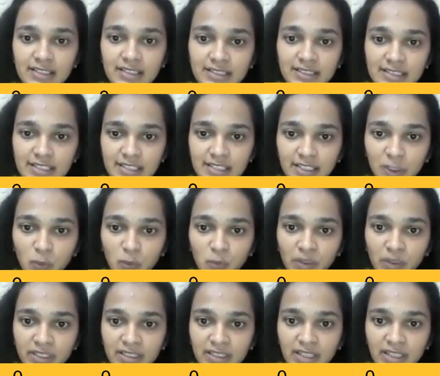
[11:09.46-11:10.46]
Let's take
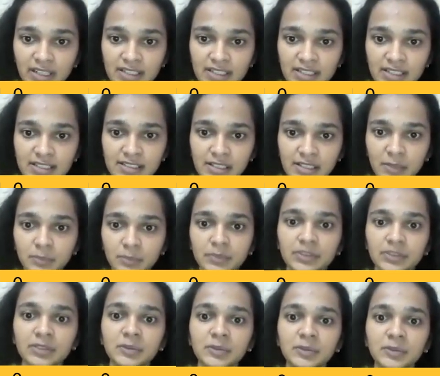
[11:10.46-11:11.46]
one last example.